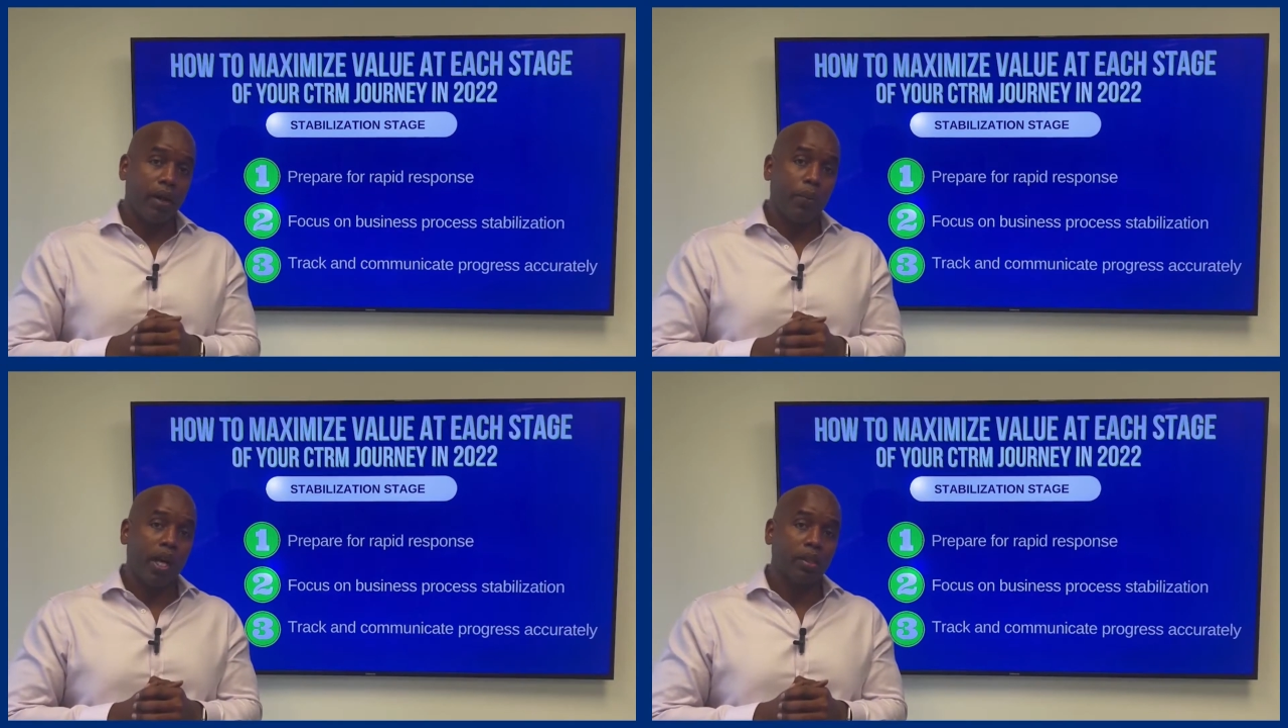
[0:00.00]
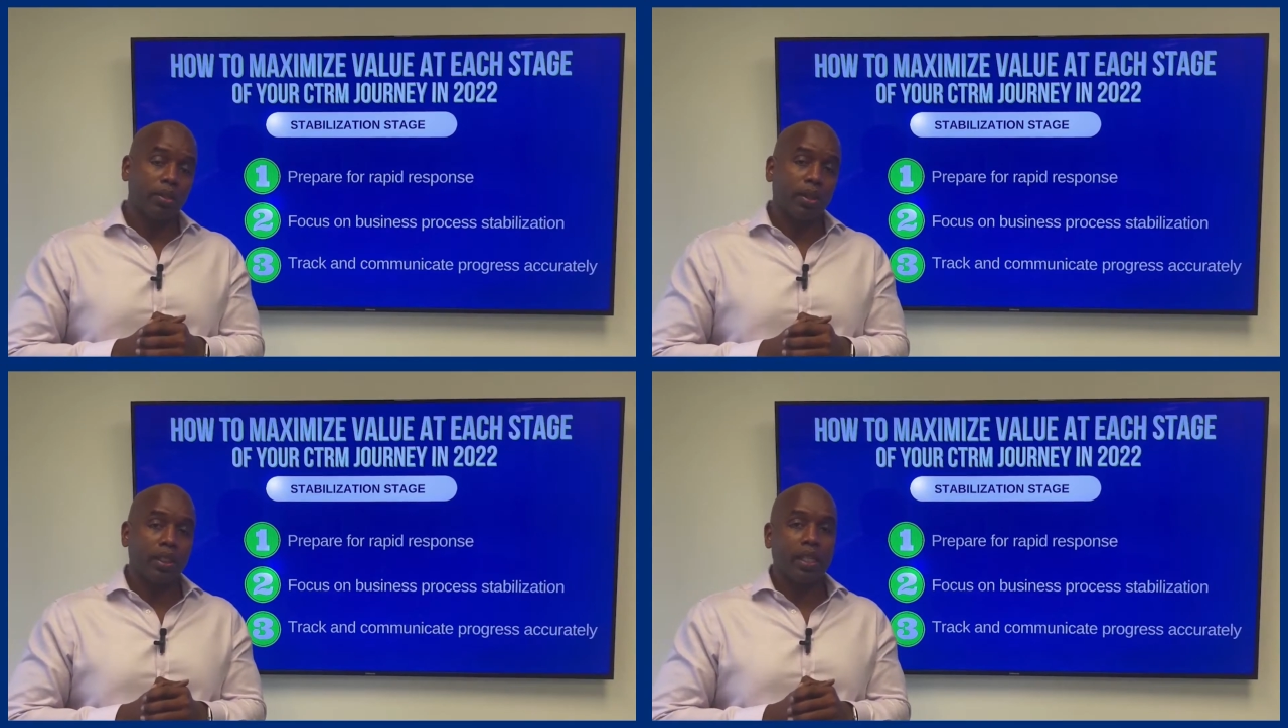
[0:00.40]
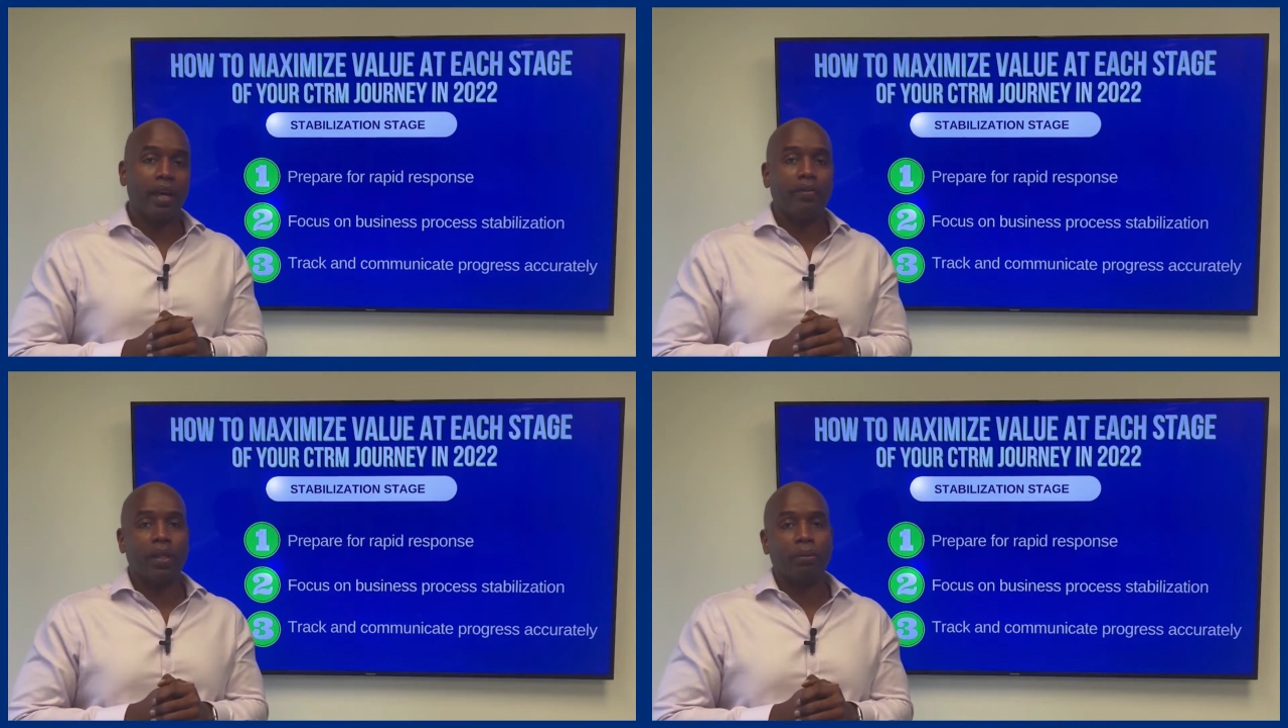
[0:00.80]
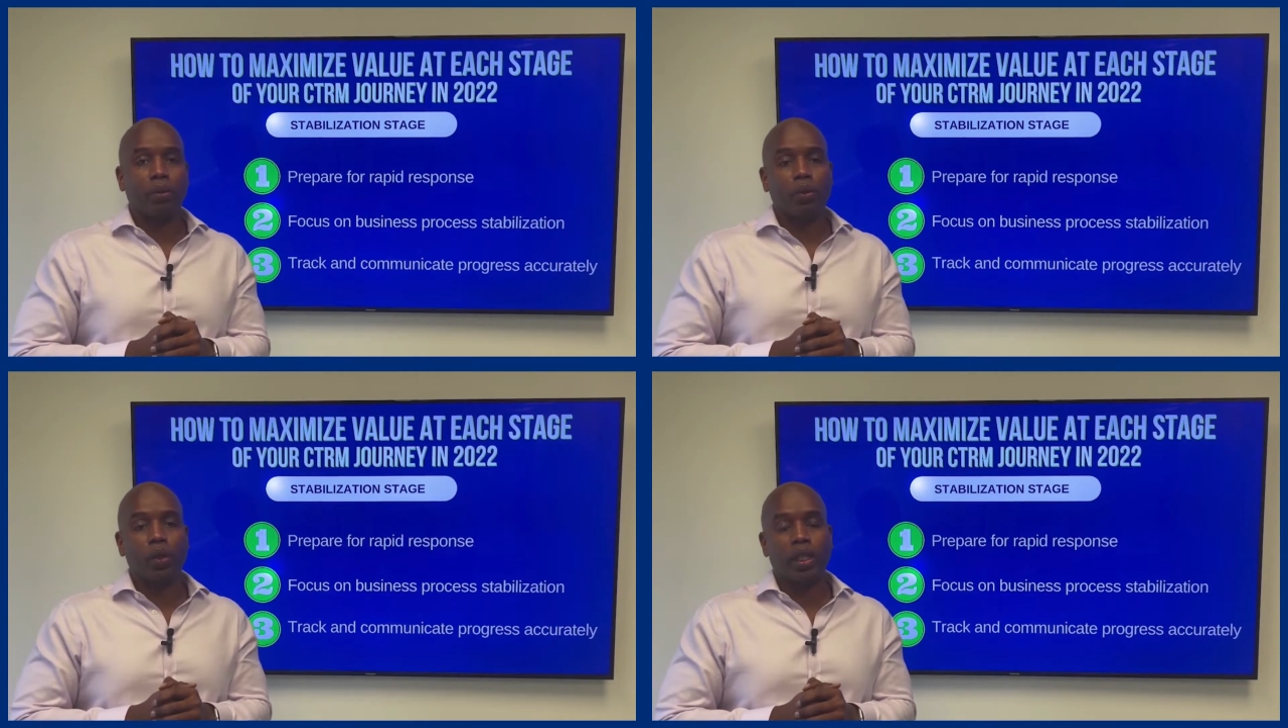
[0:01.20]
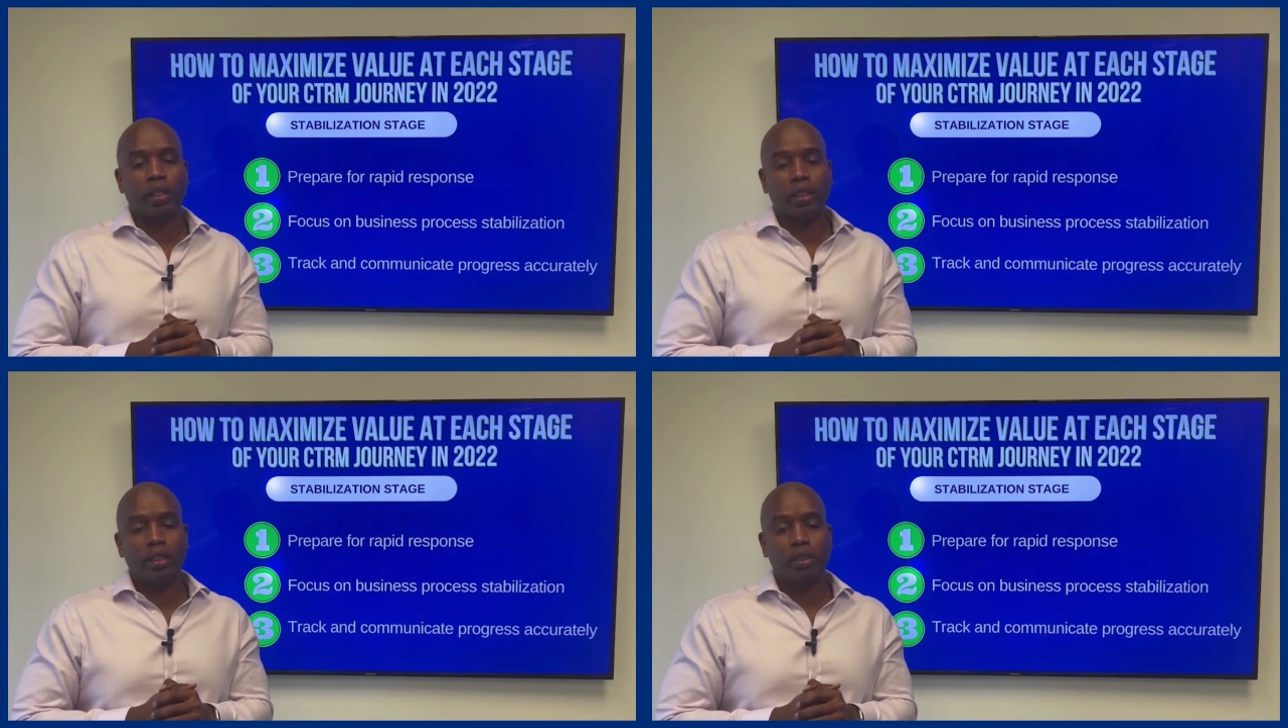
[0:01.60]
We also need to have them
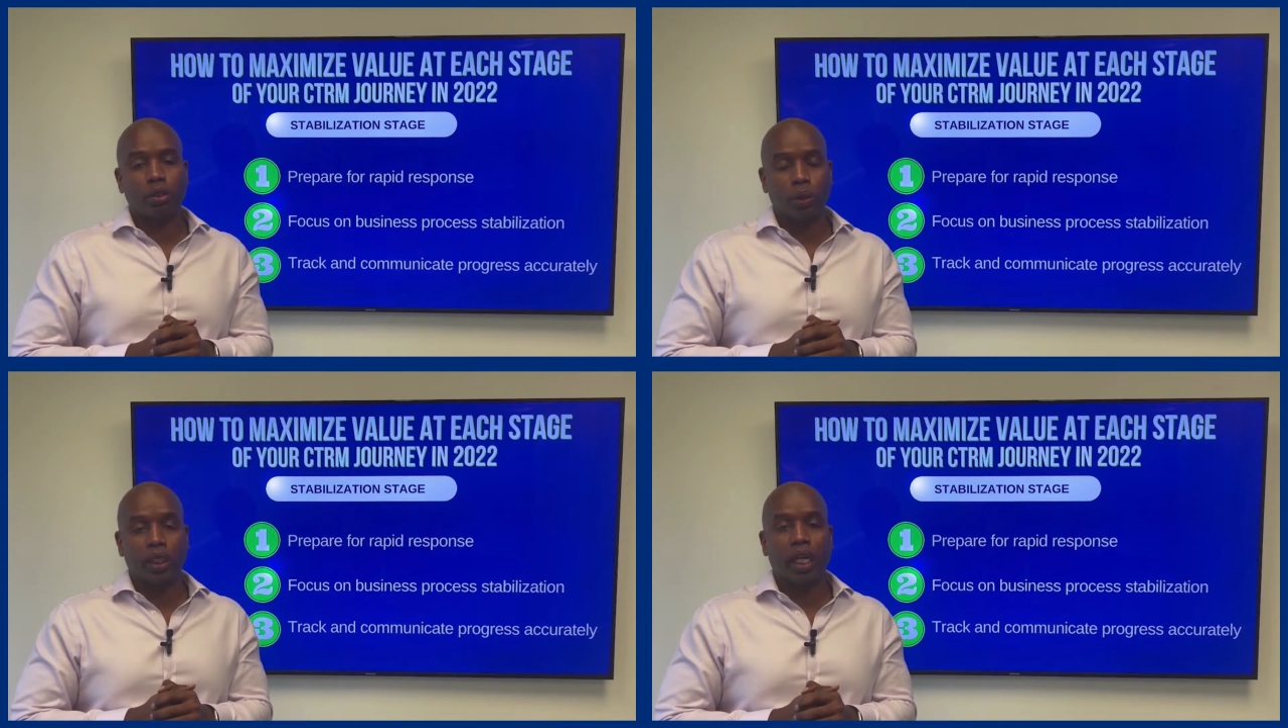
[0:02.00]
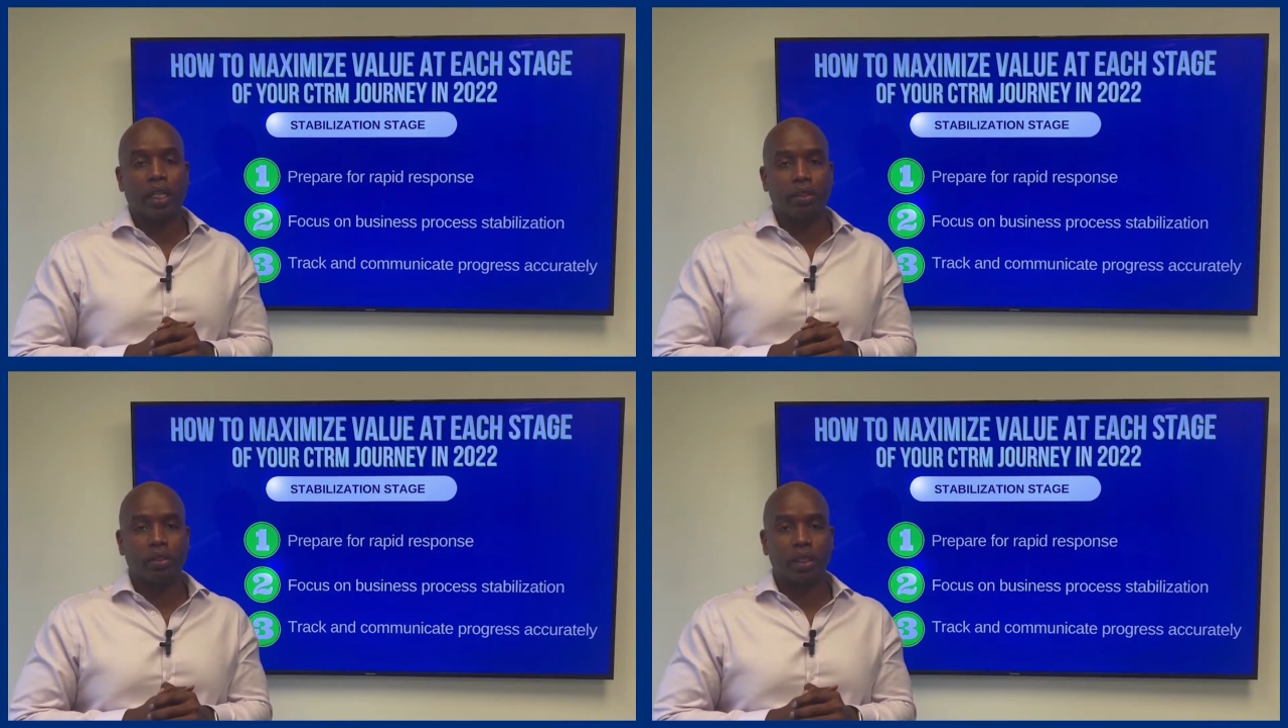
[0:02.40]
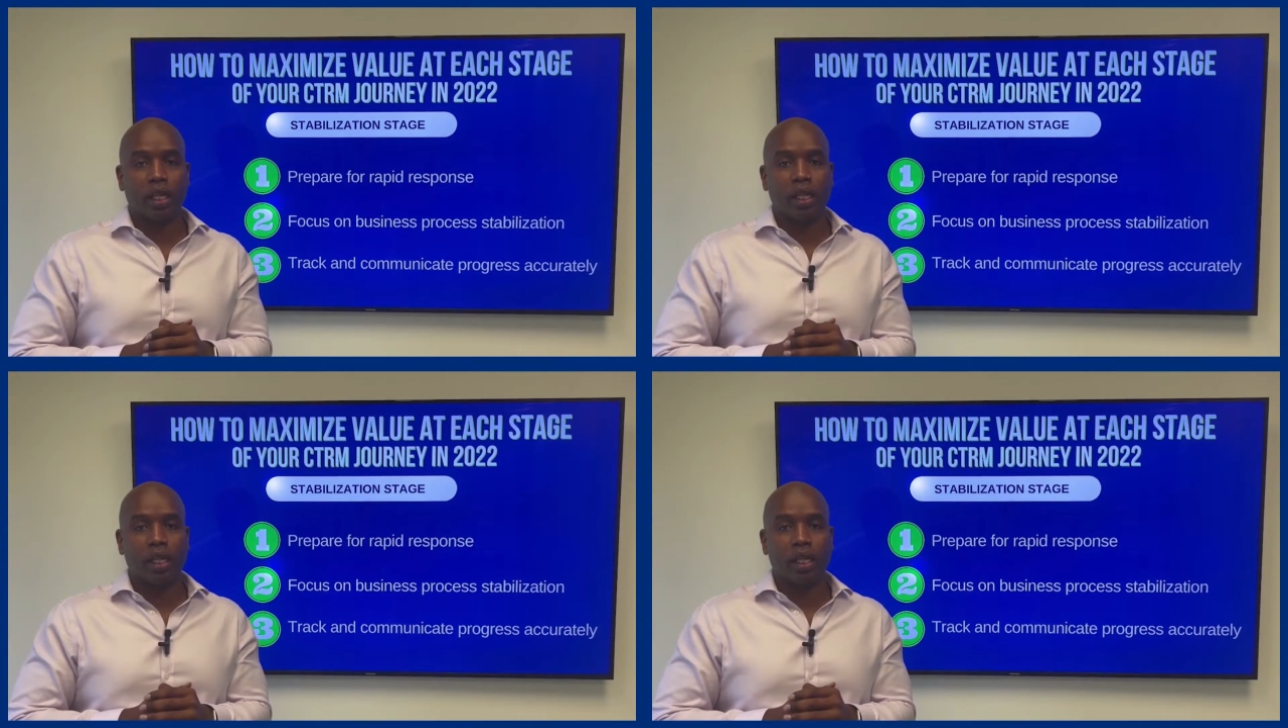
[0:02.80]
quickly triage.